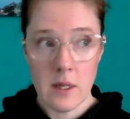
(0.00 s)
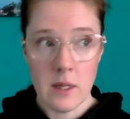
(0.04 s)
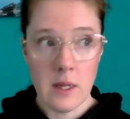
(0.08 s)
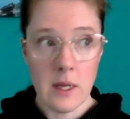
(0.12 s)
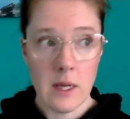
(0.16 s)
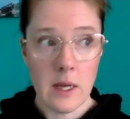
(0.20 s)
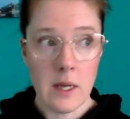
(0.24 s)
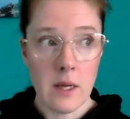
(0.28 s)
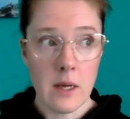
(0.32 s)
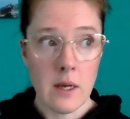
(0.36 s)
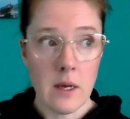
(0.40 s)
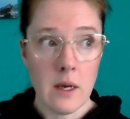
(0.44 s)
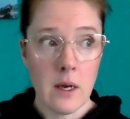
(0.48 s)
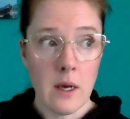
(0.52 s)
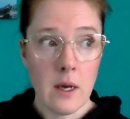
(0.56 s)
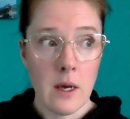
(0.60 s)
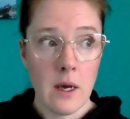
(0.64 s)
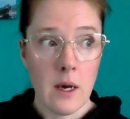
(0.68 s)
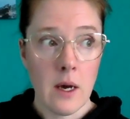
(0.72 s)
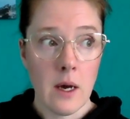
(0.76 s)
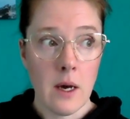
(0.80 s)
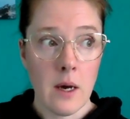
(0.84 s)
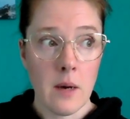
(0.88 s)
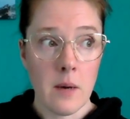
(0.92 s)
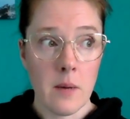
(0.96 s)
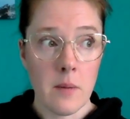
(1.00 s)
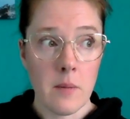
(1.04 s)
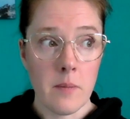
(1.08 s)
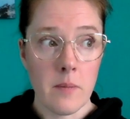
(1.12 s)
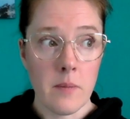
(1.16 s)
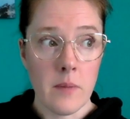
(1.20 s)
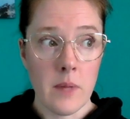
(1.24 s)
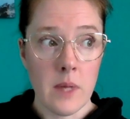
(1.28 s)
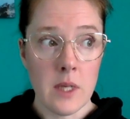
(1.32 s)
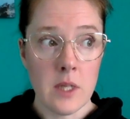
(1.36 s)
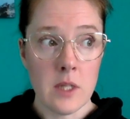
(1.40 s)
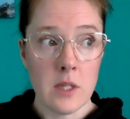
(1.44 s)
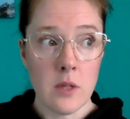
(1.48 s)
Like
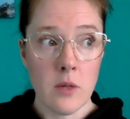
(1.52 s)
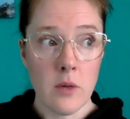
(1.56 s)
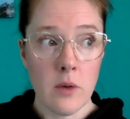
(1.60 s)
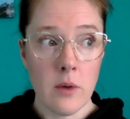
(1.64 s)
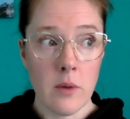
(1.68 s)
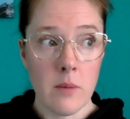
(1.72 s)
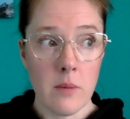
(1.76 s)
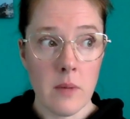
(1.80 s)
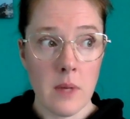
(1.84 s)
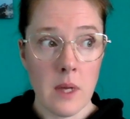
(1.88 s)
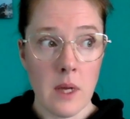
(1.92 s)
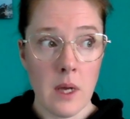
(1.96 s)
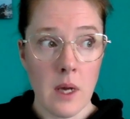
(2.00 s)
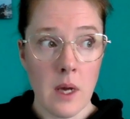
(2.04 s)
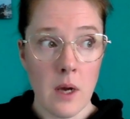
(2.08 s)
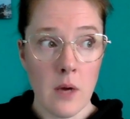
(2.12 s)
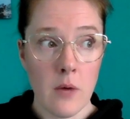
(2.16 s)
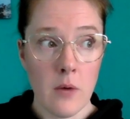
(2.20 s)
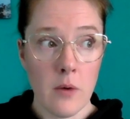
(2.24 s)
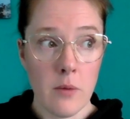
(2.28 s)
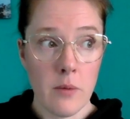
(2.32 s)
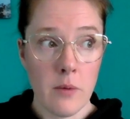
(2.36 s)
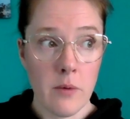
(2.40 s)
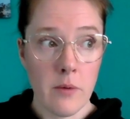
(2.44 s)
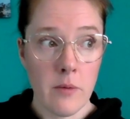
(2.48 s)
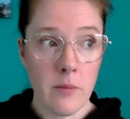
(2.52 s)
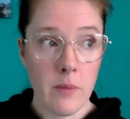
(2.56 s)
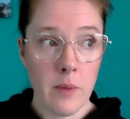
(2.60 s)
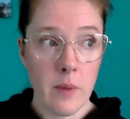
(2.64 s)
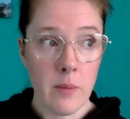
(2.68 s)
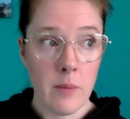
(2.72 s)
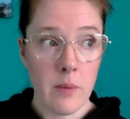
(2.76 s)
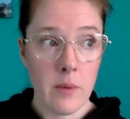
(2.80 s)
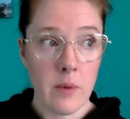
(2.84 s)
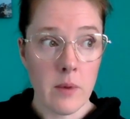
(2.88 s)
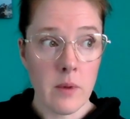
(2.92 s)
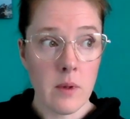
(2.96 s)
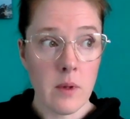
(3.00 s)
he's showing me a group of
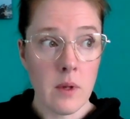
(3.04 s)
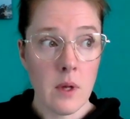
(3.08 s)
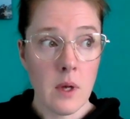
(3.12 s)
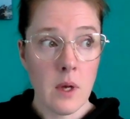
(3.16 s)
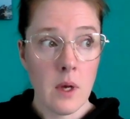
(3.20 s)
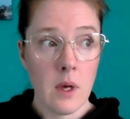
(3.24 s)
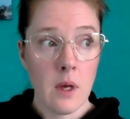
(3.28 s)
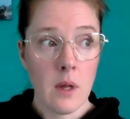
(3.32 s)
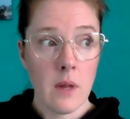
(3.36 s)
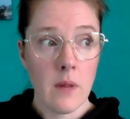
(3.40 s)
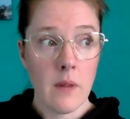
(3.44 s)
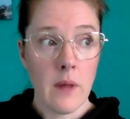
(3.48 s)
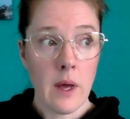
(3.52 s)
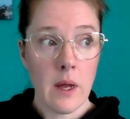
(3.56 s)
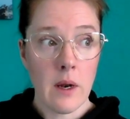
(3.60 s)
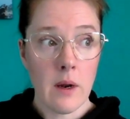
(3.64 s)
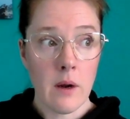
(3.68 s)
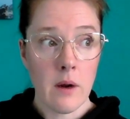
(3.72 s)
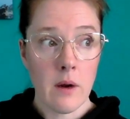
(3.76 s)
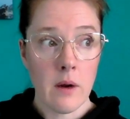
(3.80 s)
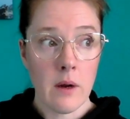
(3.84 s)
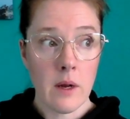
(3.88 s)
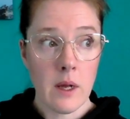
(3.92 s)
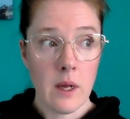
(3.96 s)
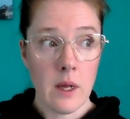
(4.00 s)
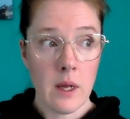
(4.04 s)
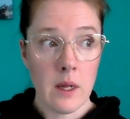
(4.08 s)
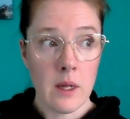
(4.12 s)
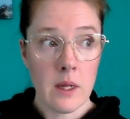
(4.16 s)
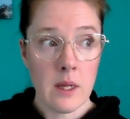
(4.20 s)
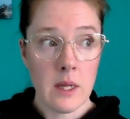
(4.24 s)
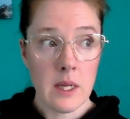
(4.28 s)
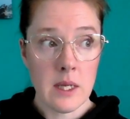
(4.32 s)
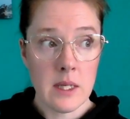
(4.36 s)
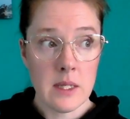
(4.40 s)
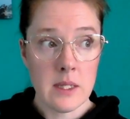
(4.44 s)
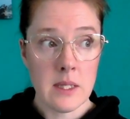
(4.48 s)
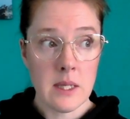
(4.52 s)
people that are
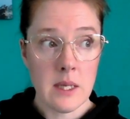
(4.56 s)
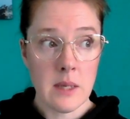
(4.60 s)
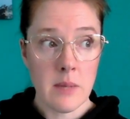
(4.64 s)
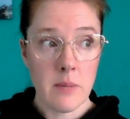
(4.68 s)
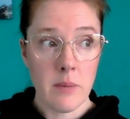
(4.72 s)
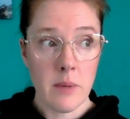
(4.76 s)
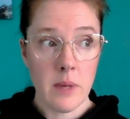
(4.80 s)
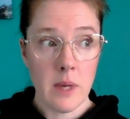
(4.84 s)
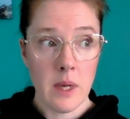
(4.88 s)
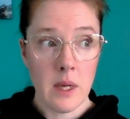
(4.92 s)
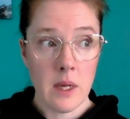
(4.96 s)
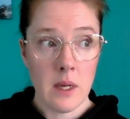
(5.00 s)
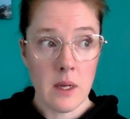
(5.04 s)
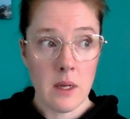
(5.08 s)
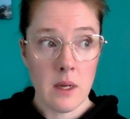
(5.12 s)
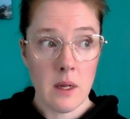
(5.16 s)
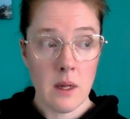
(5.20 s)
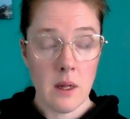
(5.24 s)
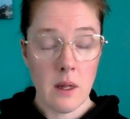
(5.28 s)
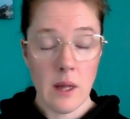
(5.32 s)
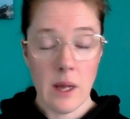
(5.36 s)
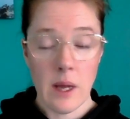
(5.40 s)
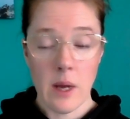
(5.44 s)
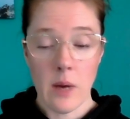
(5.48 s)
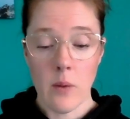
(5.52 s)
knee deep in lake